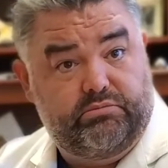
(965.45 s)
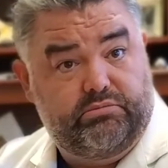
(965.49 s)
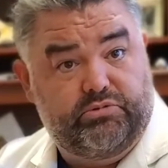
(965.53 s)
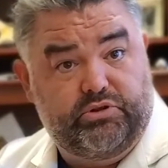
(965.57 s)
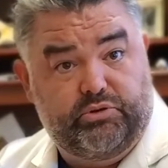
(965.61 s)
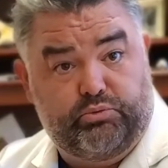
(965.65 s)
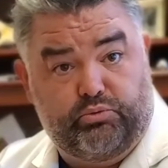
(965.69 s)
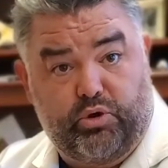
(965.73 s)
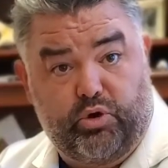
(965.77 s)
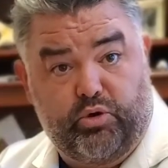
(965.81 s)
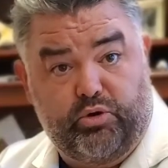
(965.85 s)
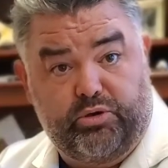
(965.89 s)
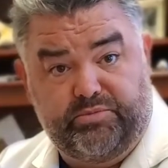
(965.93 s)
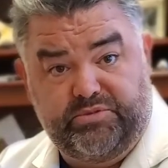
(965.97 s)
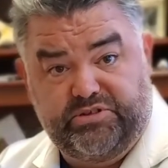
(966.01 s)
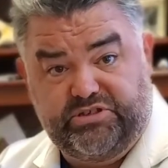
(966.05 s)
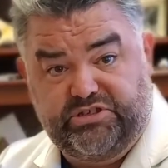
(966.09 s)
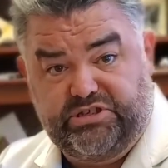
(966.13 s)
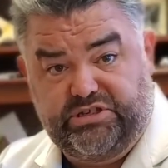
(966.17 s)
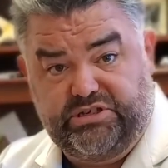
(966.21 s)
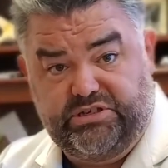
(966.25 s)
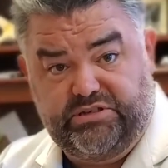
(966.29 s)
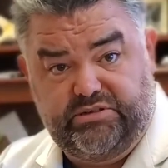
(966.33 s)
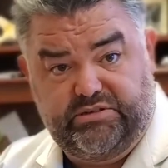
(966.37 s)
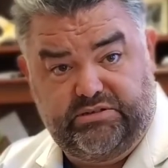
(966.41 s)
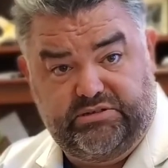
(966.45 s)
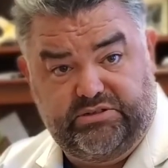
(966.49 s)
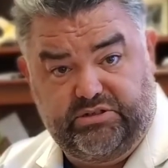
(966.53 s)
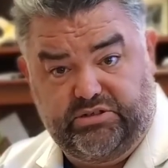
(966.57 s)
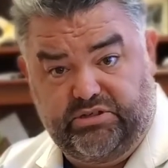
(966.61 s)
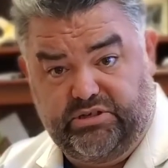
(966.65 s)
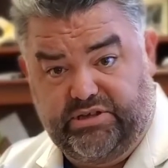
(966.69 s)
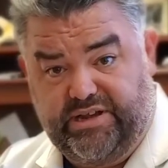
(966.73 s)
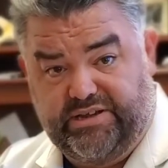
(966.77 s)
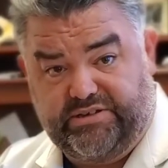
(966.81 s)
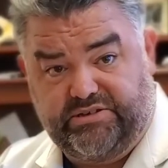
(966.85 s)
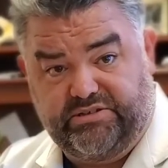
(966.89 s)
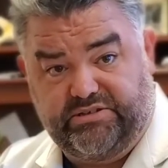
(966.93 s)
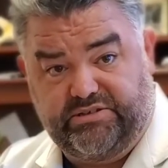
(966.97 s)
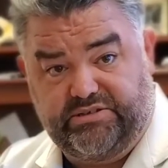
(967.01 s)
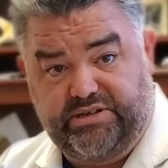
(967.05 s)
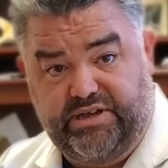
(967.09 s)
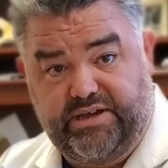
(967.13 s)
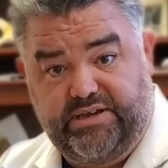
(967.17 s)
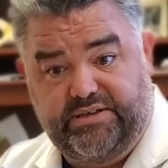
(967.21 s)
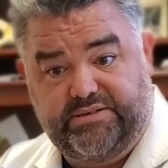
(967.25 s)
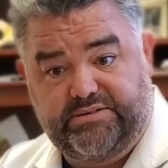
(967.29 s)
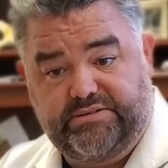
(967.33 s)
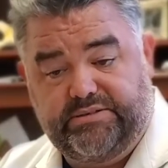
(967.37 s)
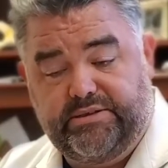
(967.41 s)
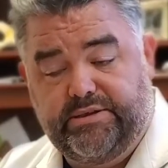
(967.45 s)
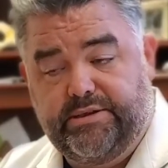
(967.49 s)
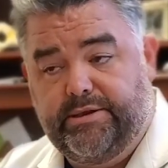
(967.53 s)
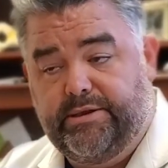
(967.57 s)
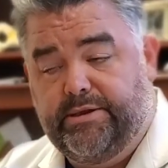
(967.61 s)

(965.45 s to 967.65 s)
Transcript: The rowing machine is a good exercise.